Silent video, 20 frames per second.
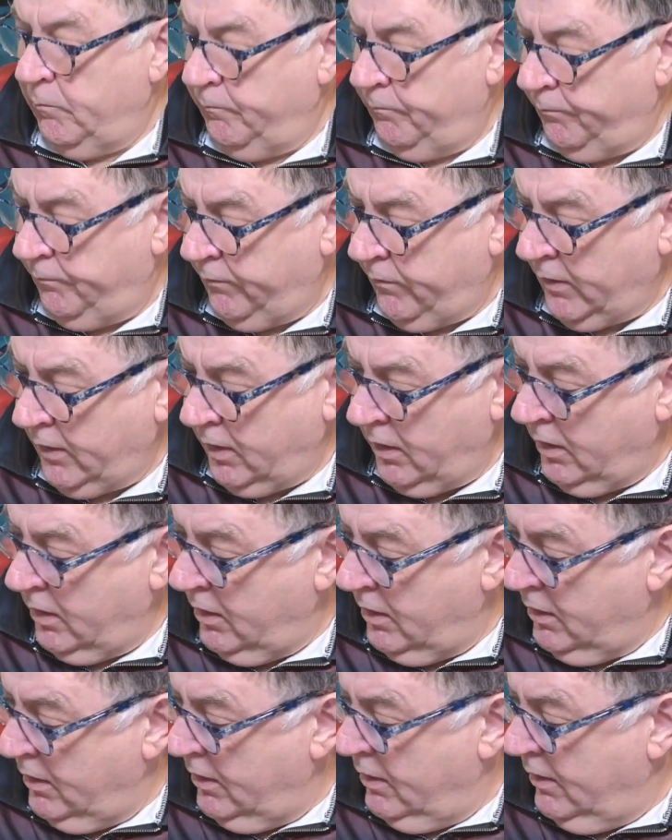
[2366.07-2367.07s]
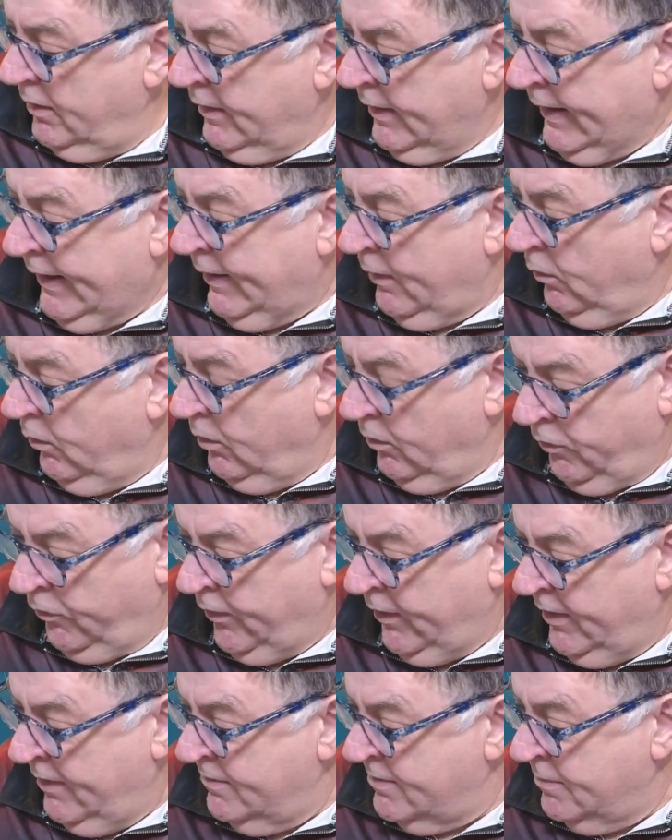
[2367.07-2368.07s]
on. Now,
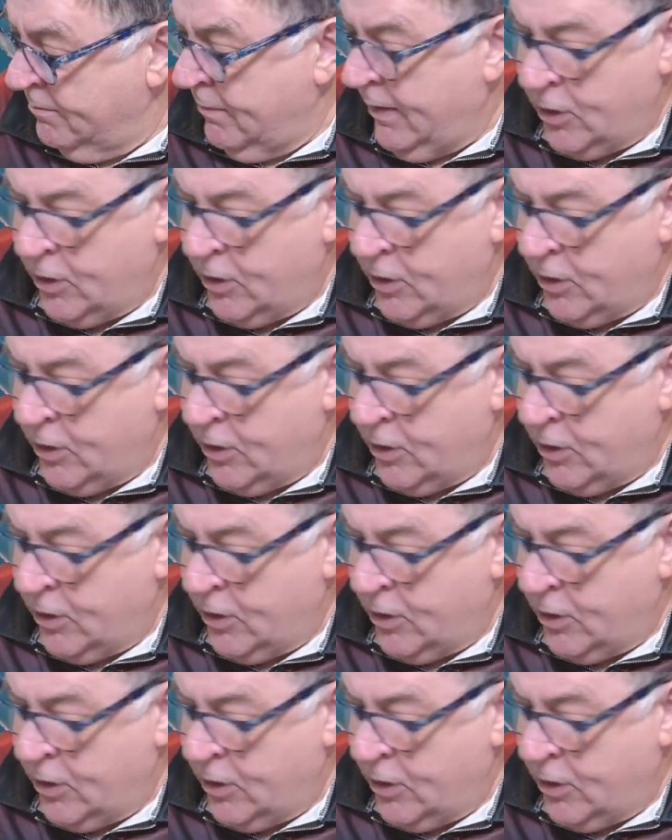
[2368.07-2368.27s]
these